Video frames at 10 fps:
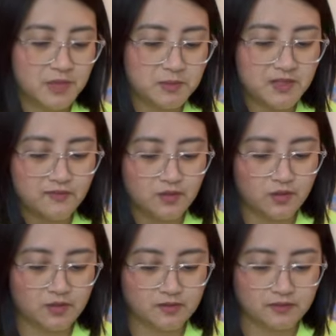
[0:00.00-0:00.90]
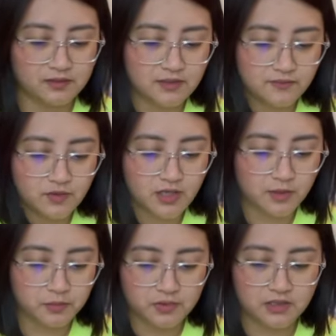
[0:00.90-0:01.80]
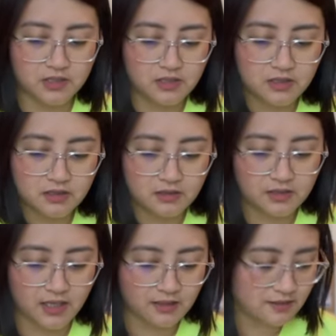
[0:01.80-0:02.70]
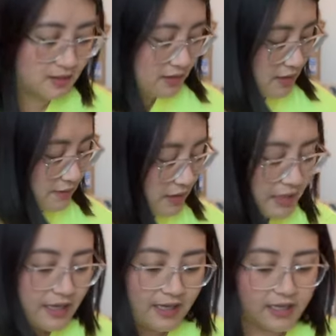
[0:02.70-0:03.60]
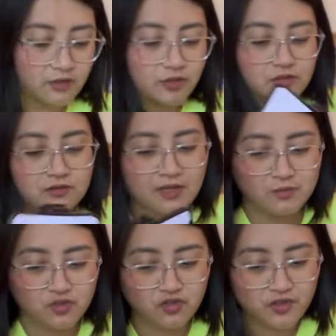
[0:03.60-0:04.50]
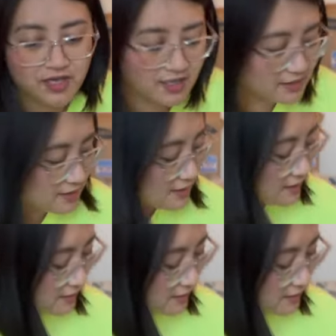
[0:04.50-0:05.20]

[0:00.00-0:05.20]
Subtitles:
Maybe if you kept the casing in. Anyway, to demonstrate,